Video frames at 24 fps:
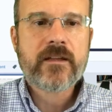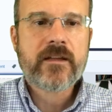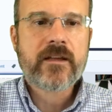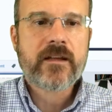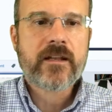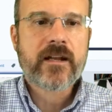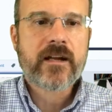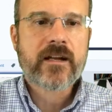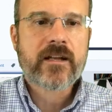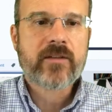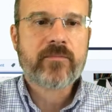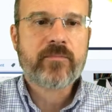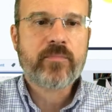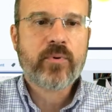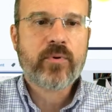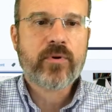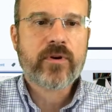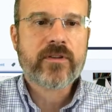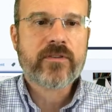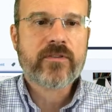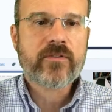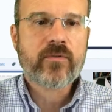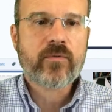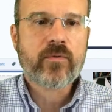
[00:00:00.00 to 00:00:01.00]
and I can
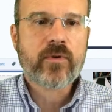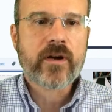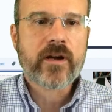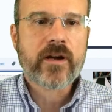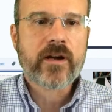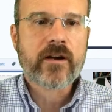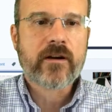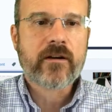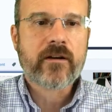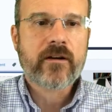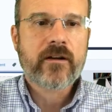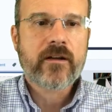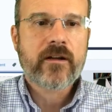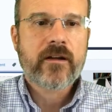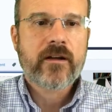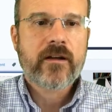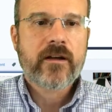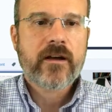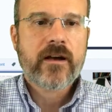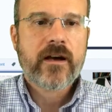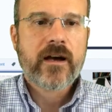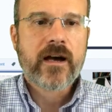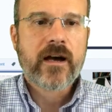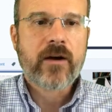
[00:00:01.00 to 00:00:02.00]
point to where
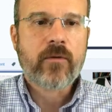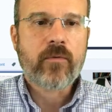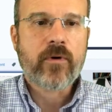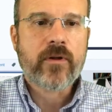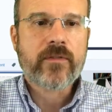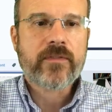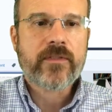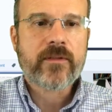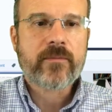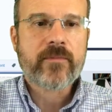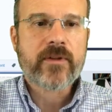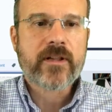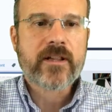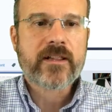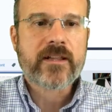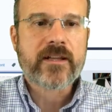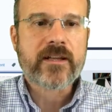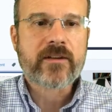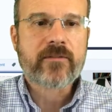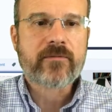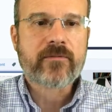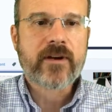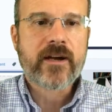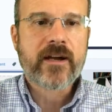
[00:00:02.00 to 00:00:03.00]
I want them to
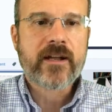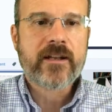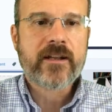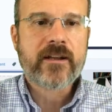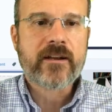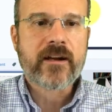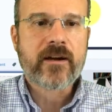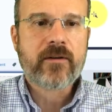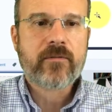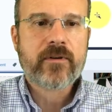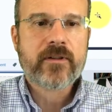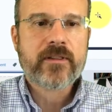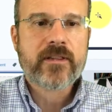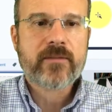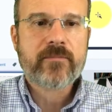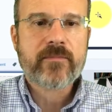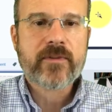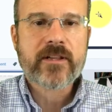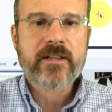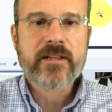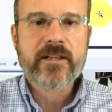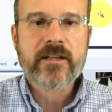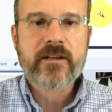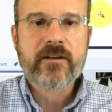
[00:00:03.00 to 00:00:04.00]
click. Right here. I want them
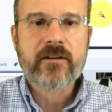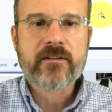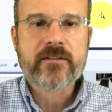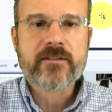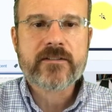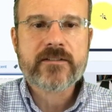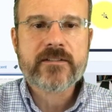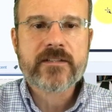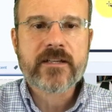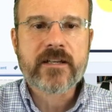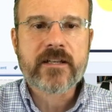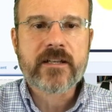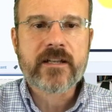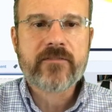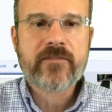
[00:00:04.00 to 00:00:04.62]
to click on sent.